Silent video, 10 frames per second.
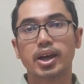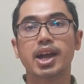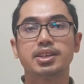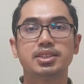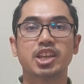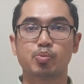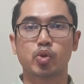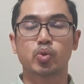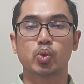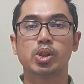IT
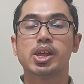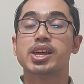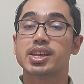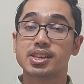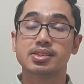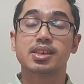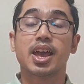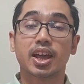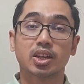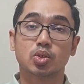support role is
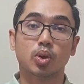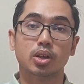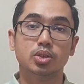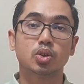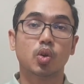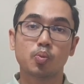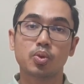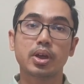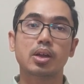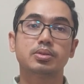actually. So
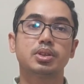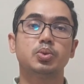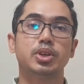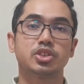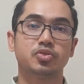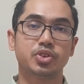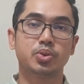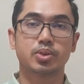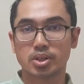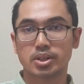hopefully I'll see you next
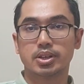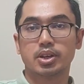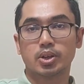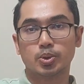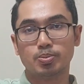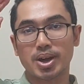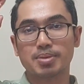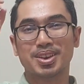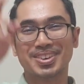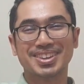video. Till then,
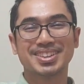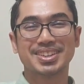goodbye, bye bye.